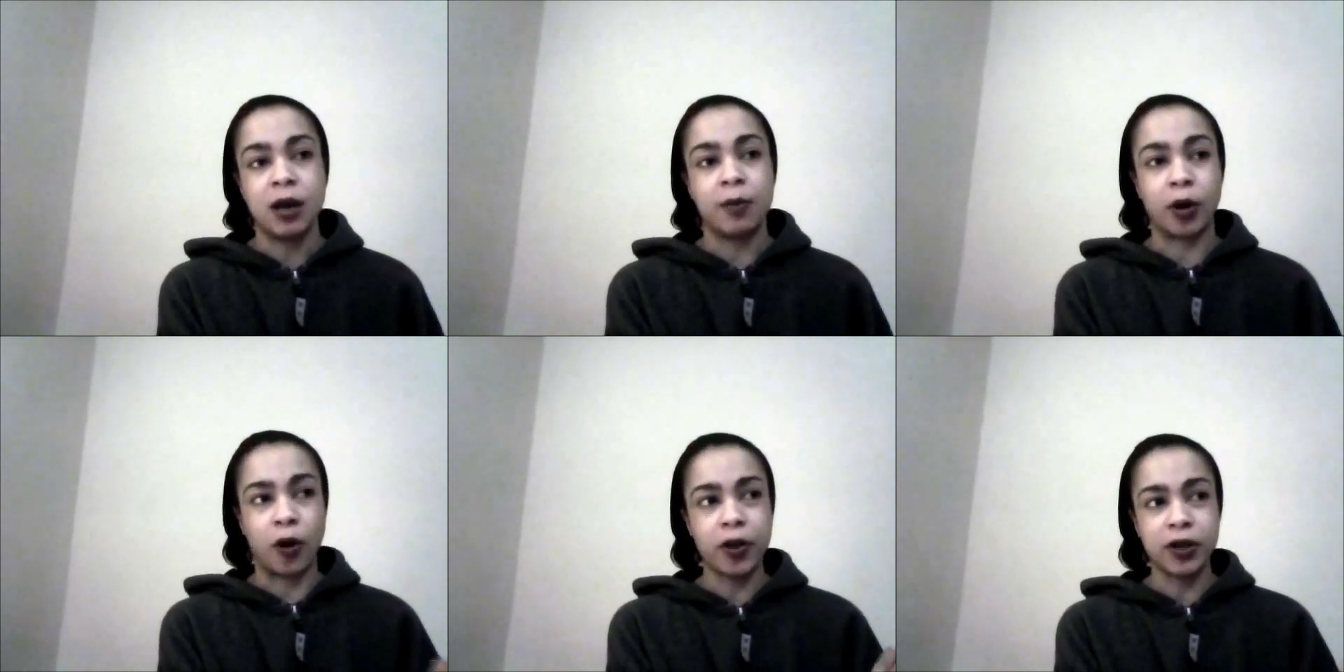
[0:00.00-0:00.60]
but
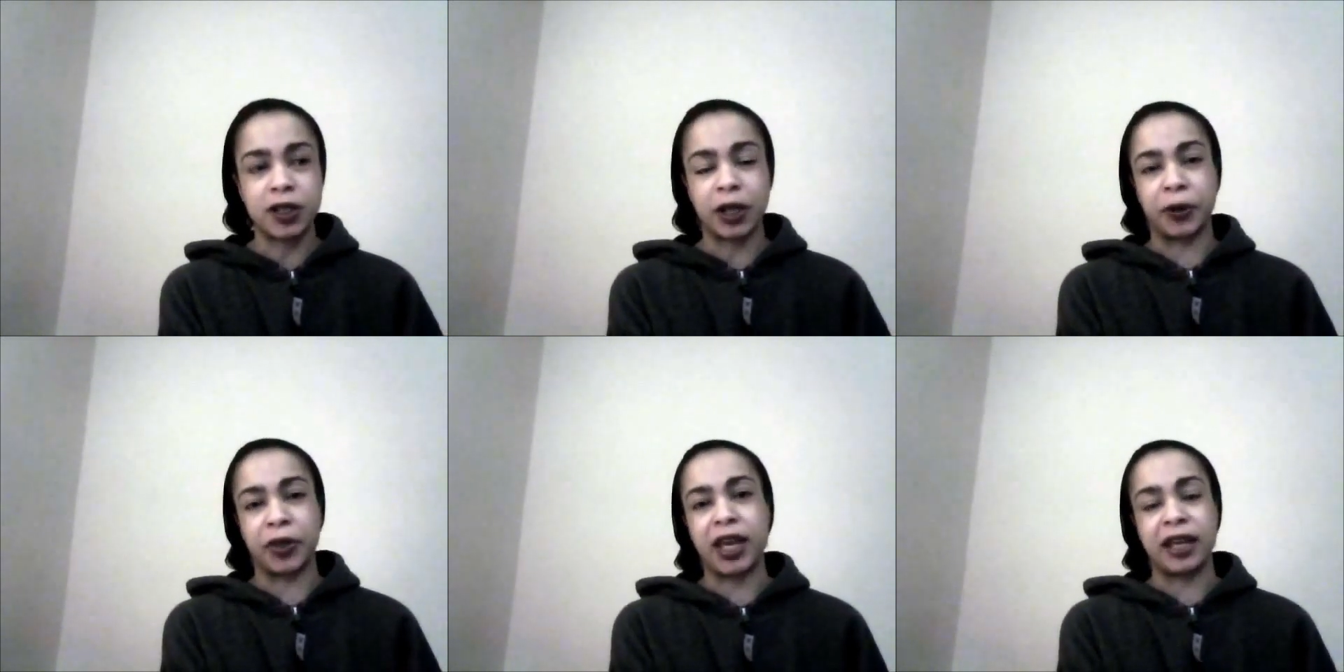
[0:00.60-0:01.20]
all those little
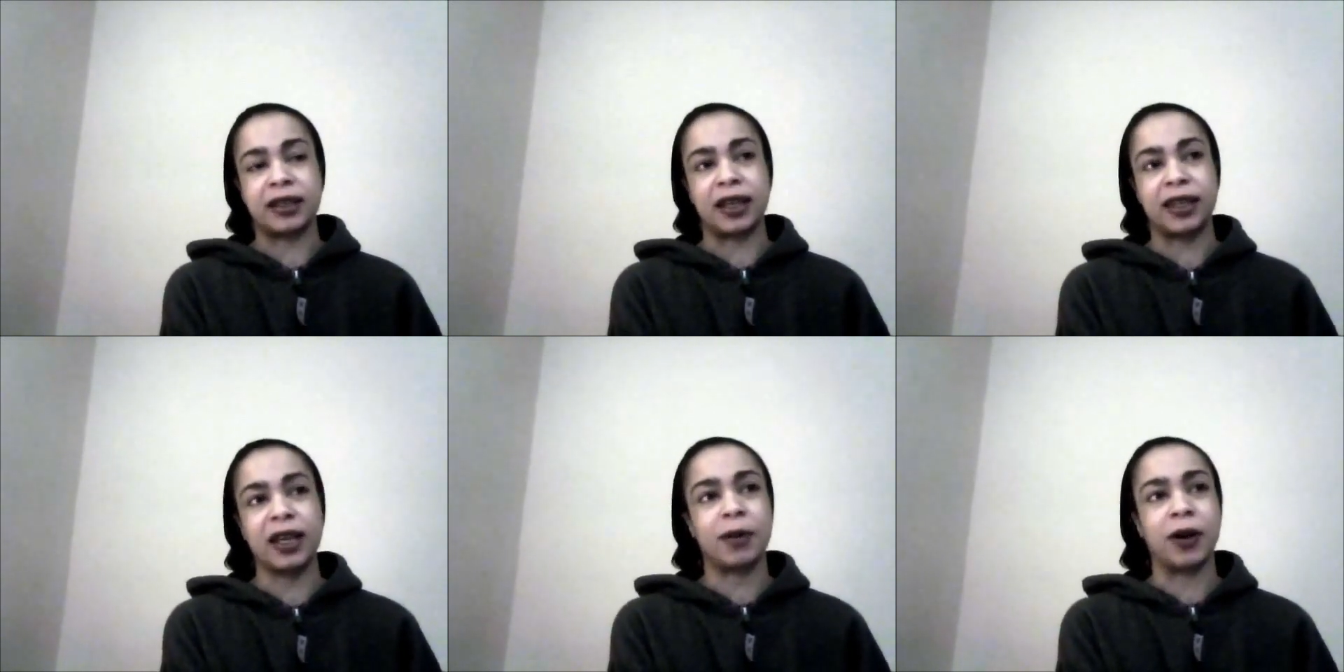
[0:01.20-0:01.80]
things i
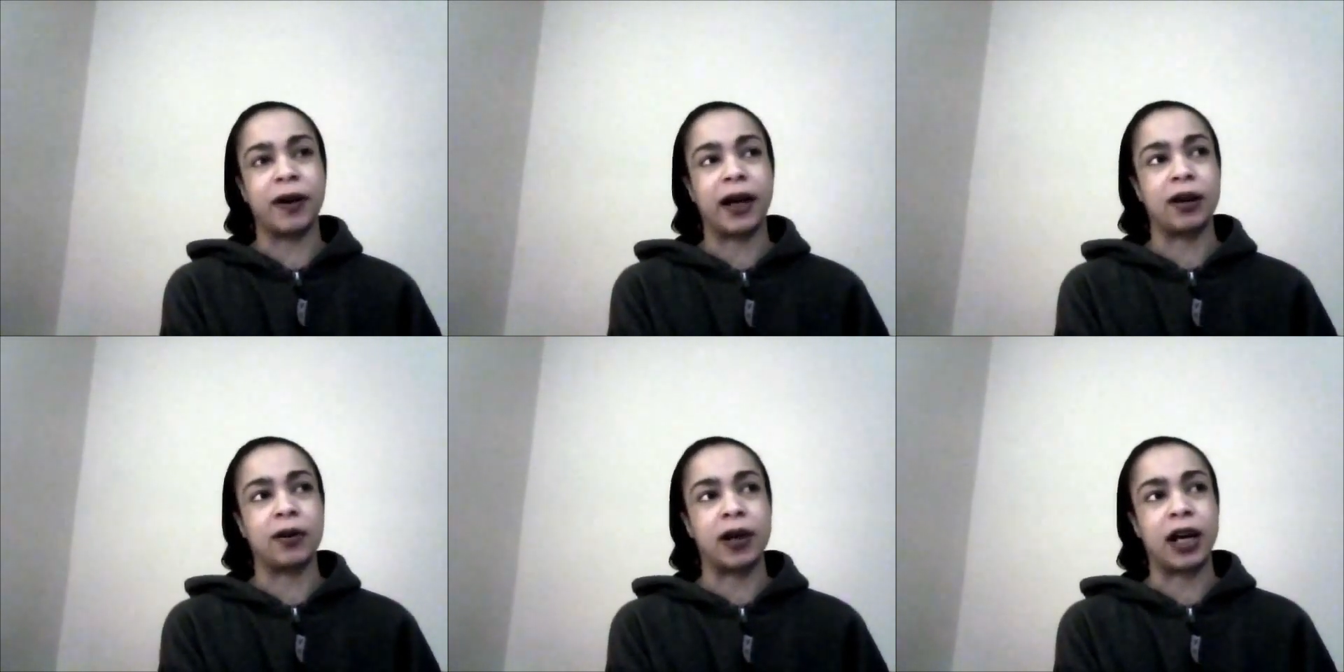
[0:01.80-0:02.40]
think about
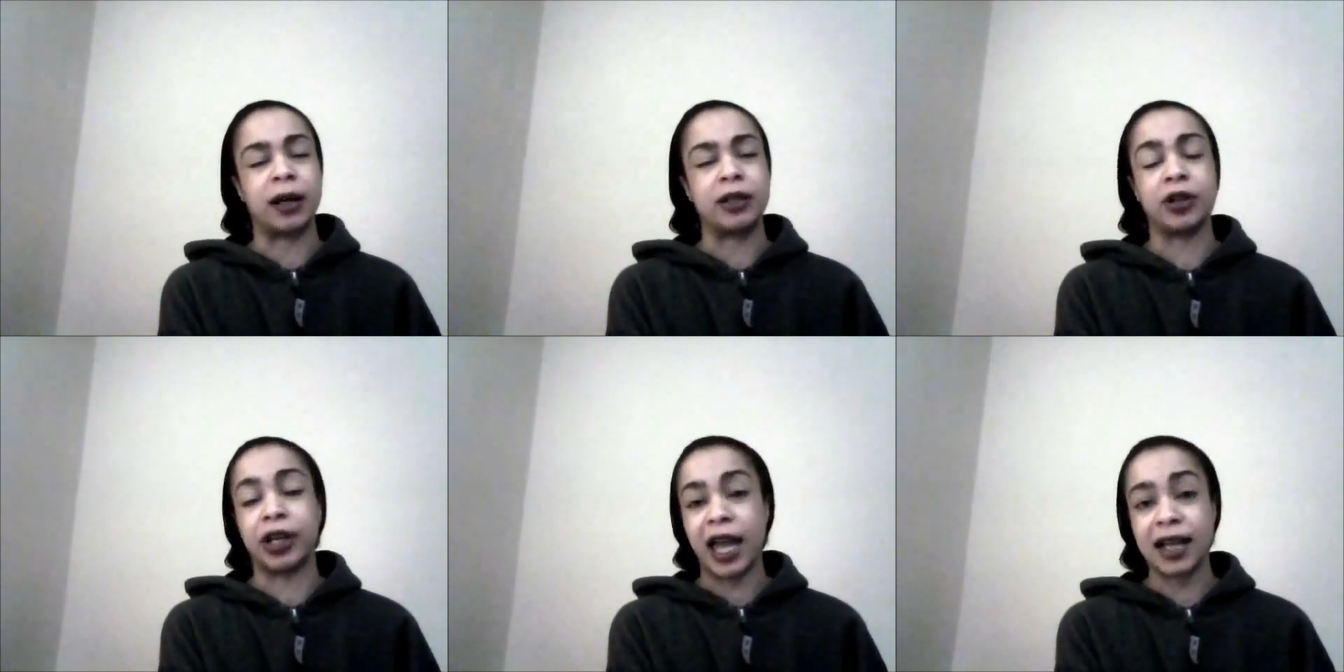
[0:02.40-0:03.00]
how uh,
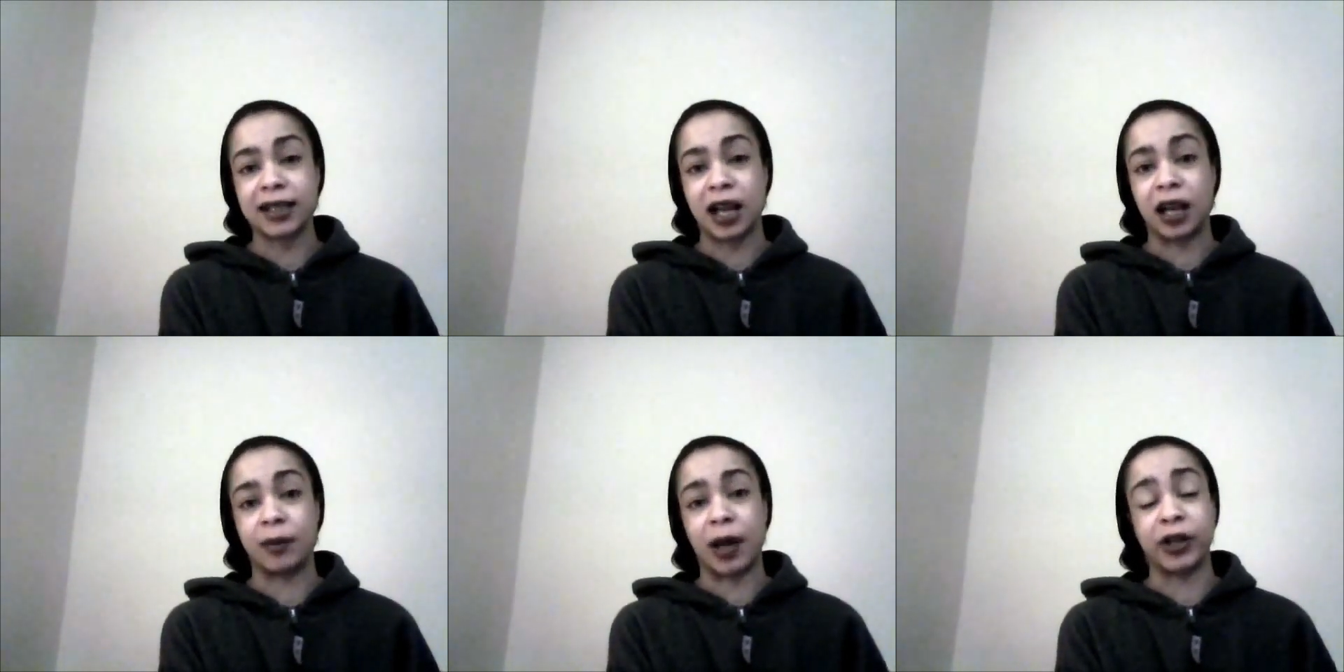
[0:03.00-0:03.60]
during that
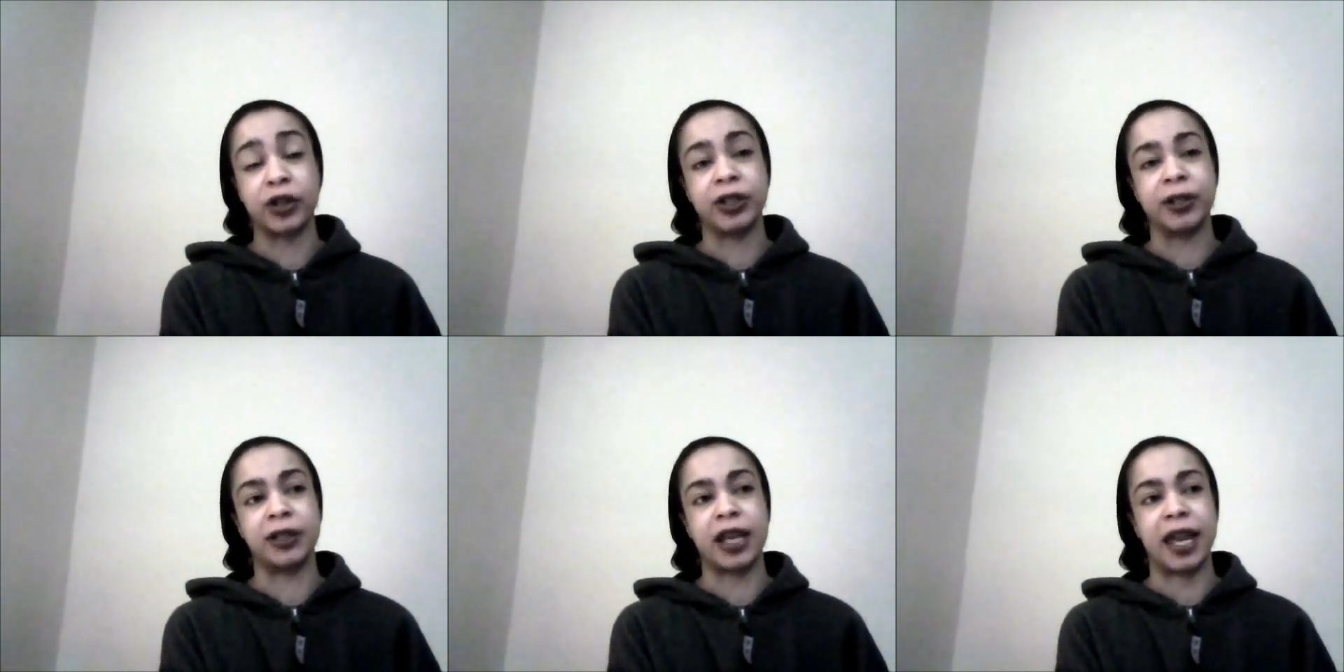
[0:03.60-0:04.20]
time i
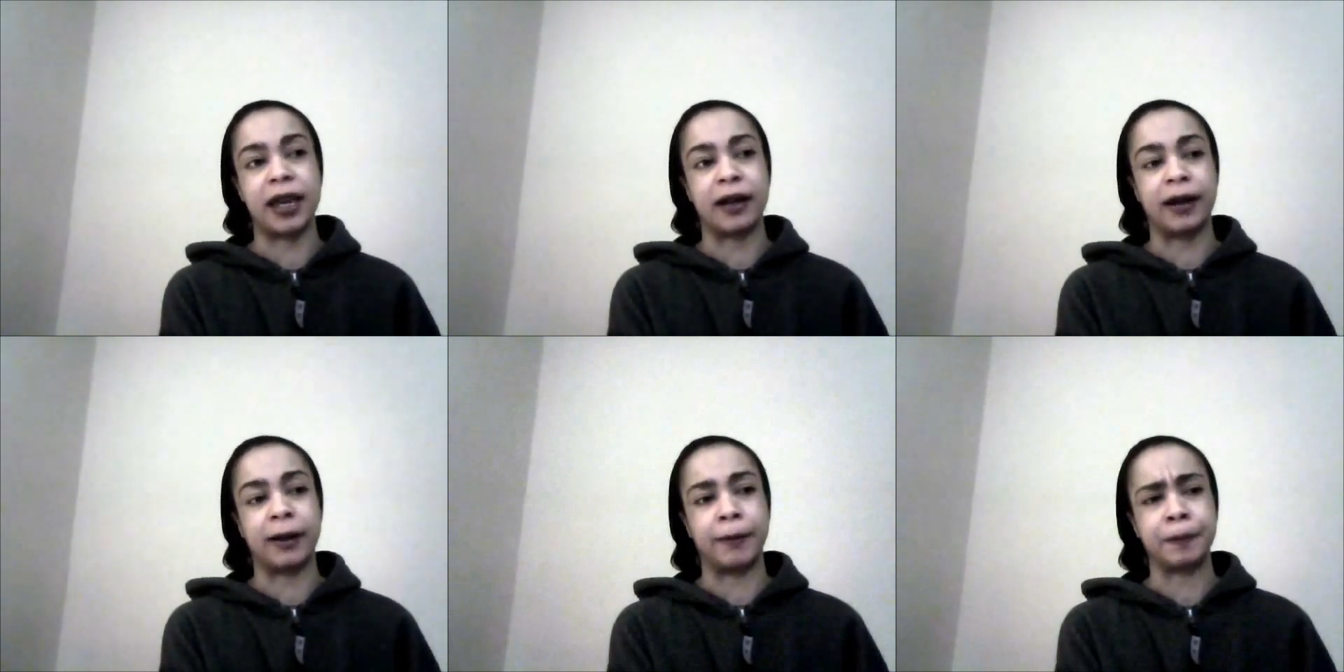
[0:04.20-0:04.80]
couldn't take
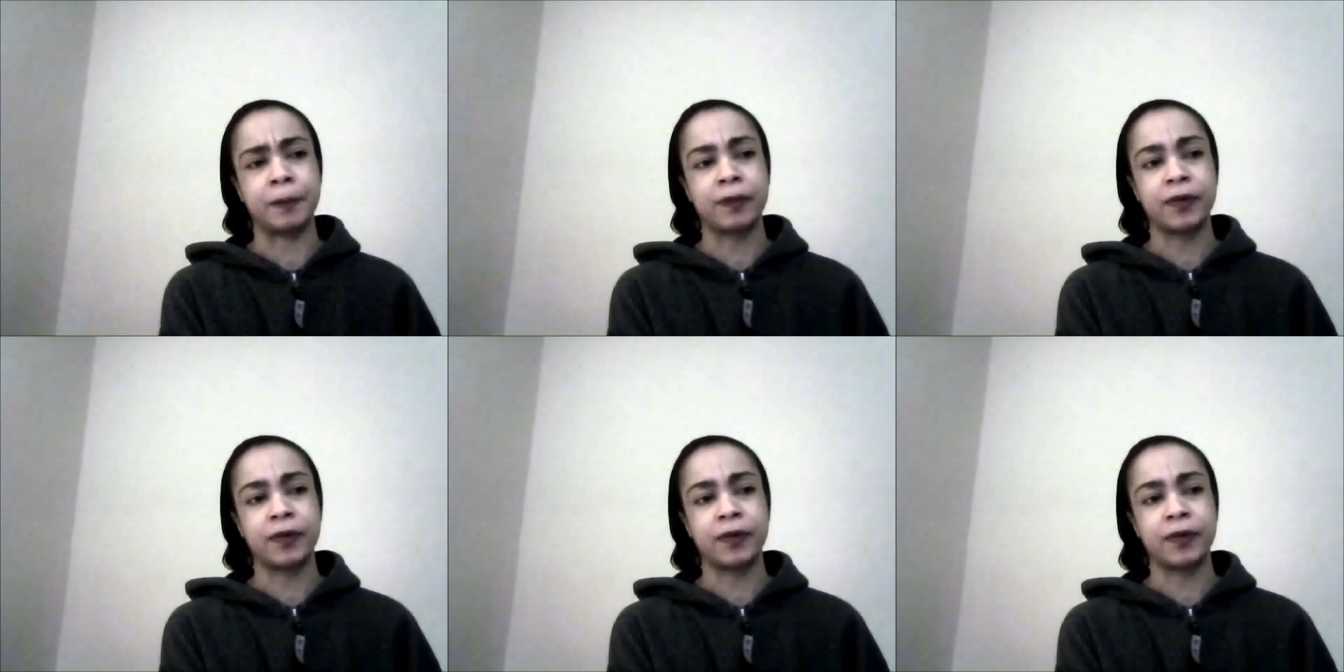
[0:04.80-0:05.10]
um,